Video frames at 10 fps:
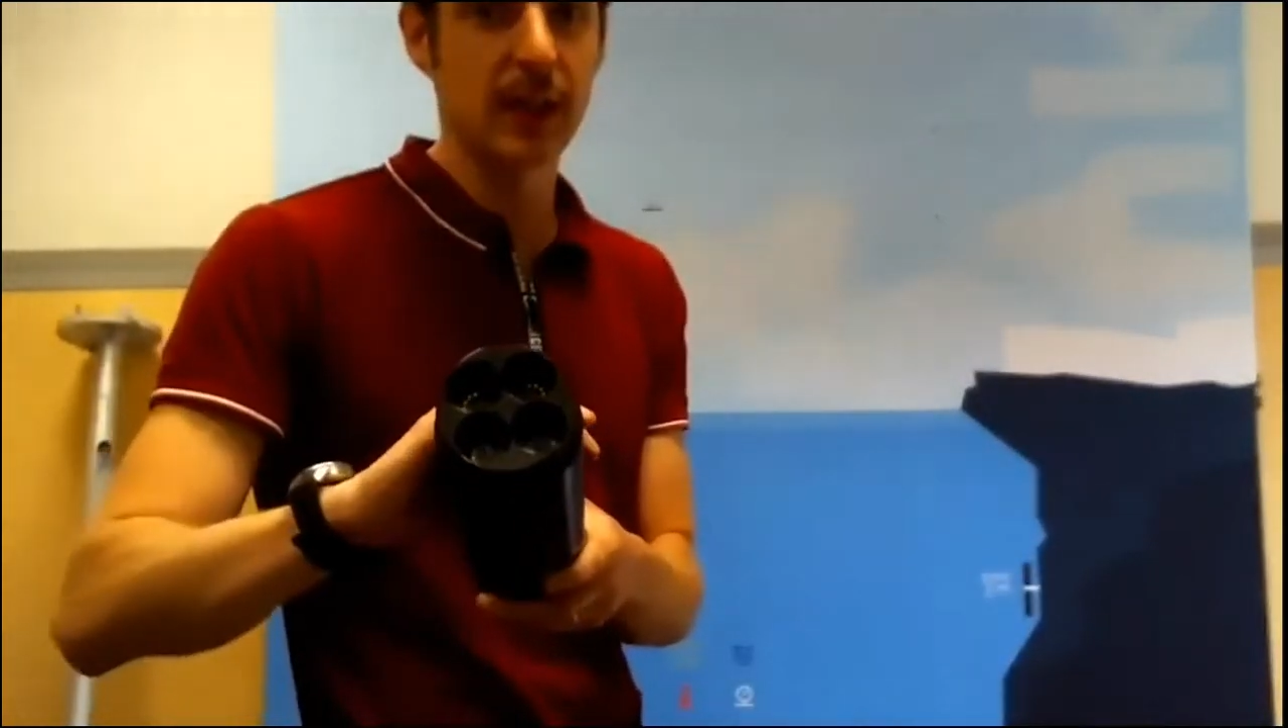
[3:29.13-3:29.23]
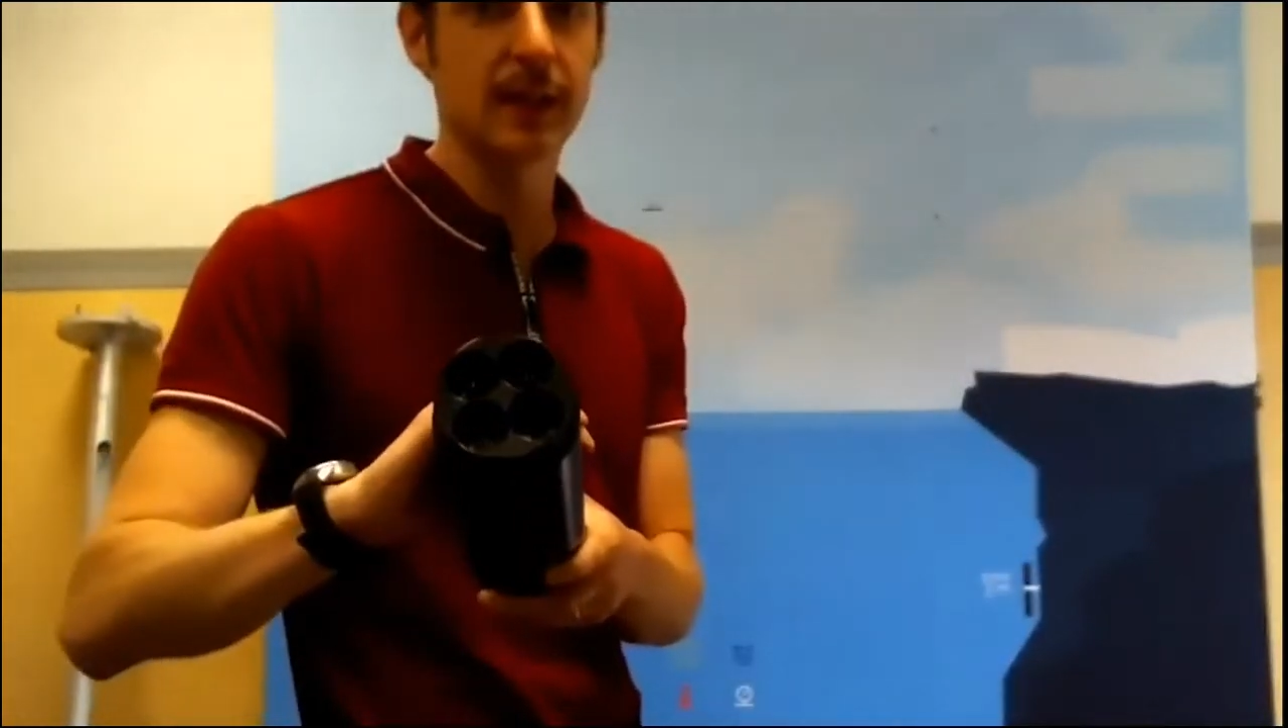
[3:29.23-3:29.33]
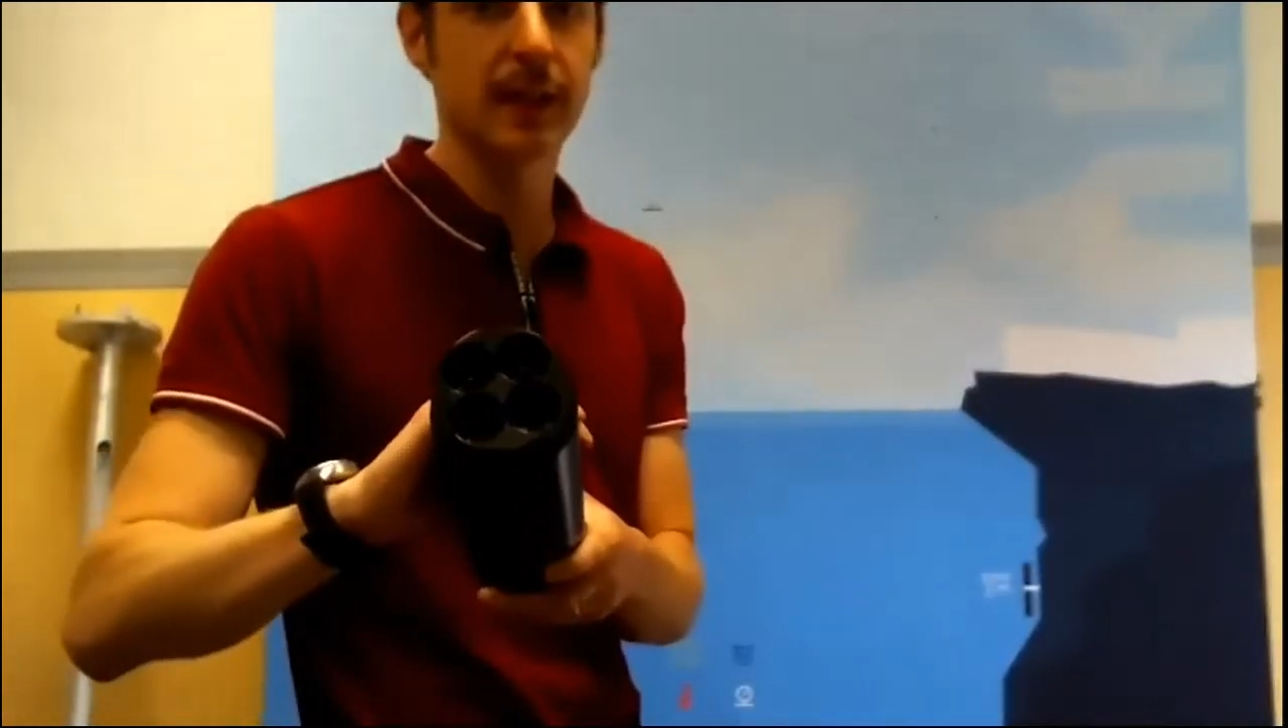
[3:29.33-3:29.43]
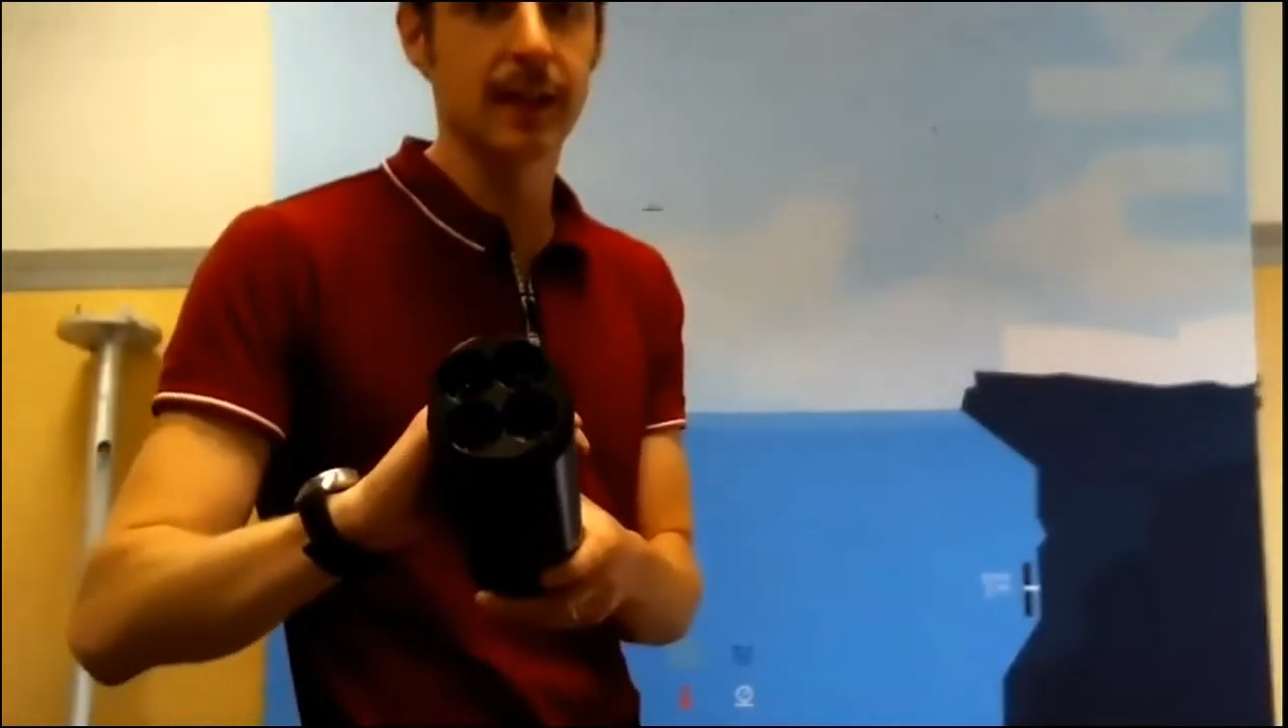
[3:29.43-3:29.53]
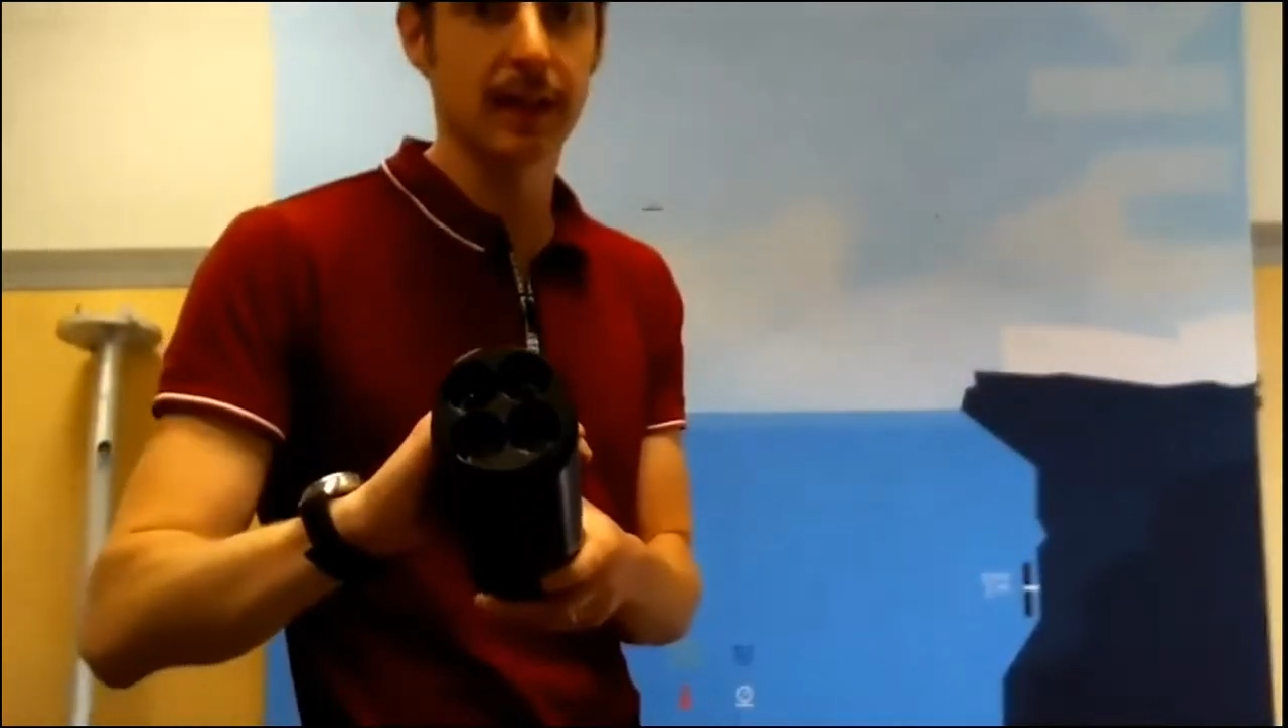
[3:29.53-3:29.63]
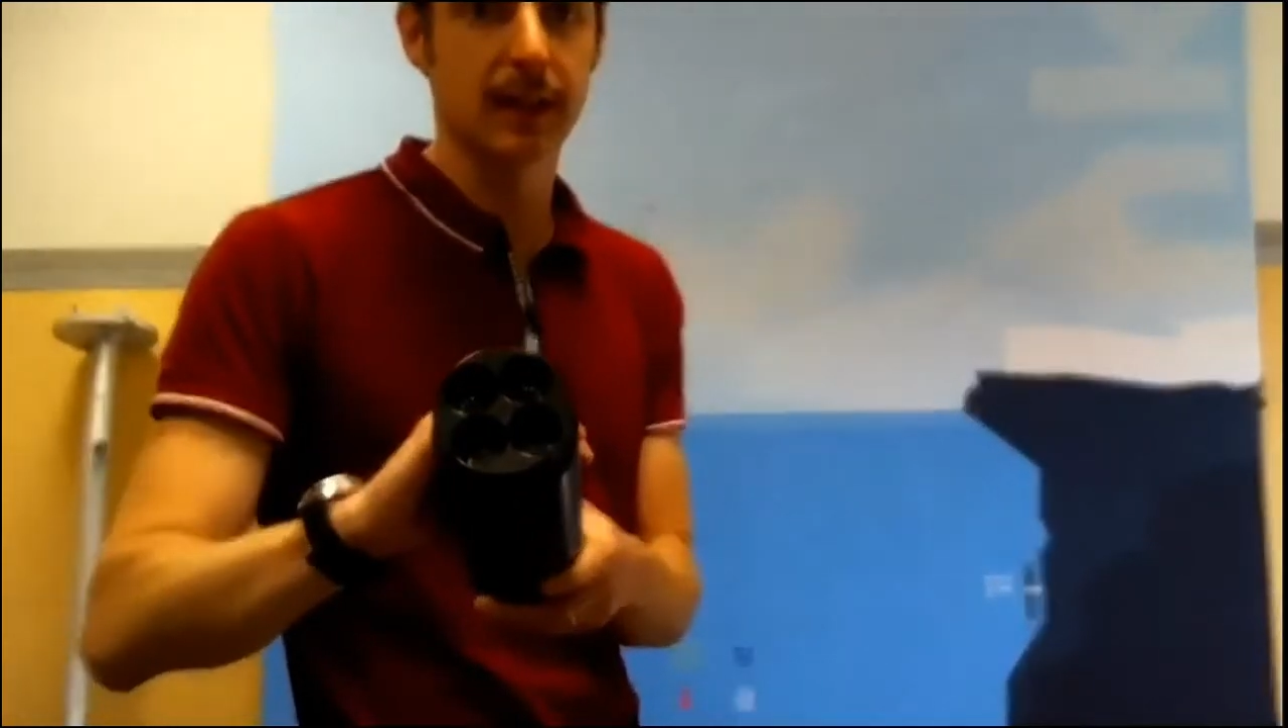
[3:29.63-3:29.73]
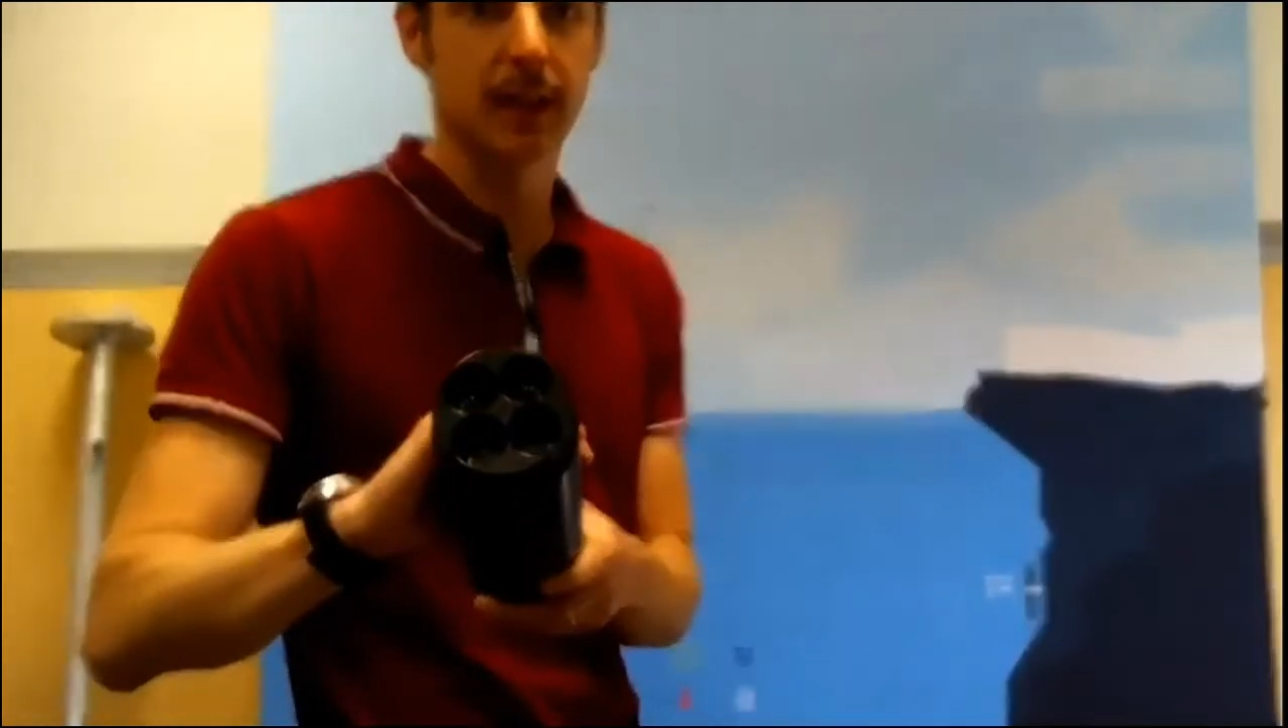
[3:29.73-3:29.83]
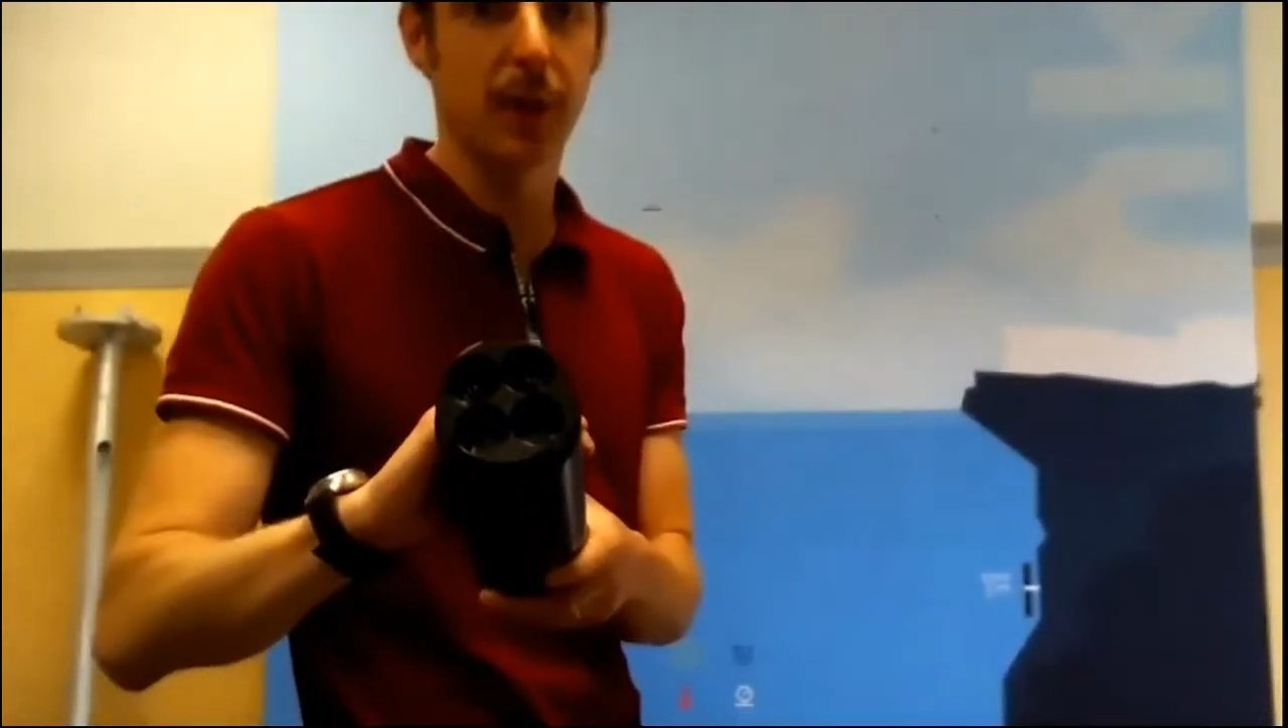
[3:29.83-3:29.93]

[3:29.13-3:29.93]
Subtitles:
detected